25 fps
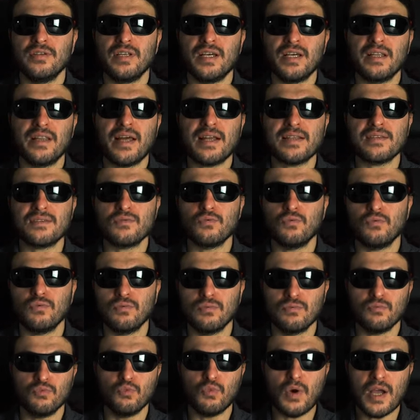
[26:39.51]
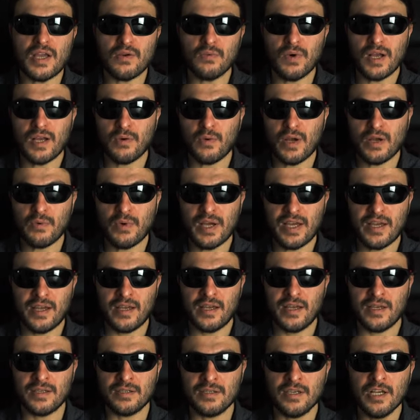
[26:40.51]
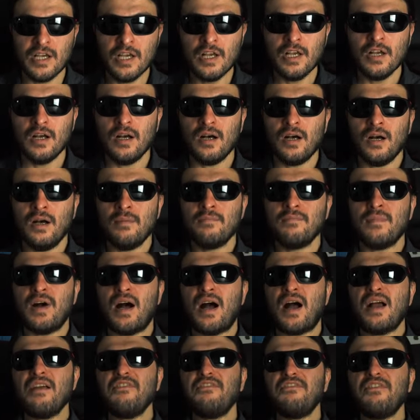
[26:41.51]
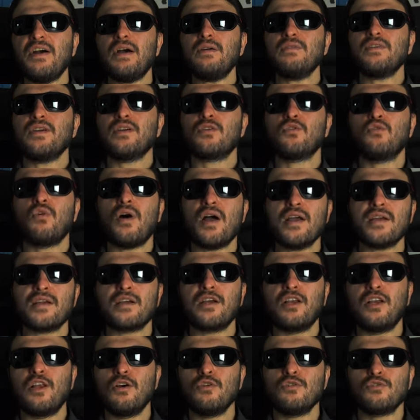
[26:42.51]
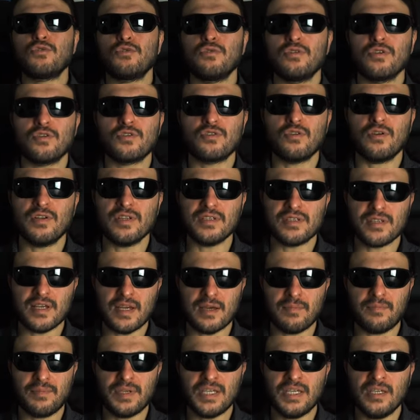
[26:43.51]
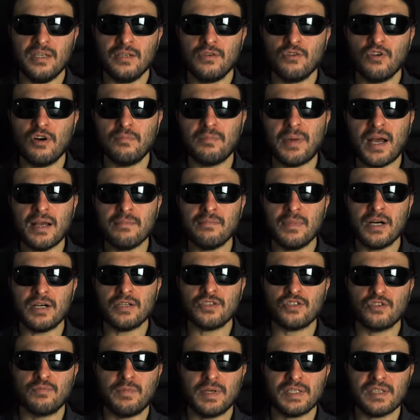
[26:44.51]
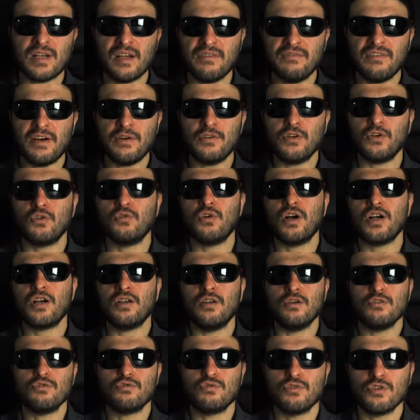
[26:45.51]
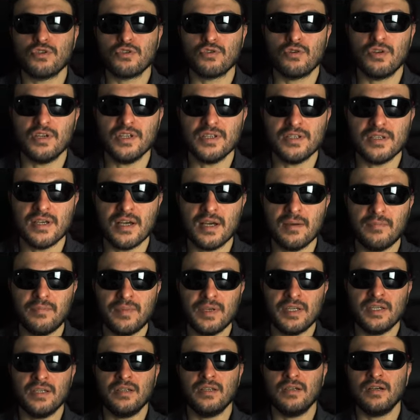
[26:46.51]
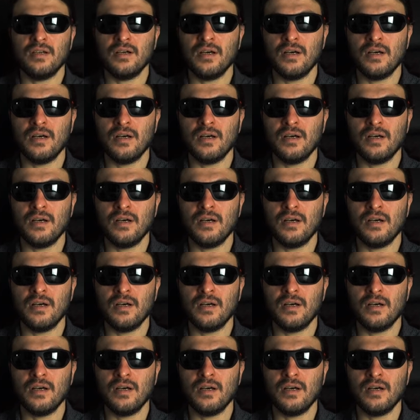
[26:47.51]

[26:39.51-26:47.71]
That's way, way, way, way ahead. I found it quite close to the Solitaire P. Not by much, but I found it quite close to the Solitaire P.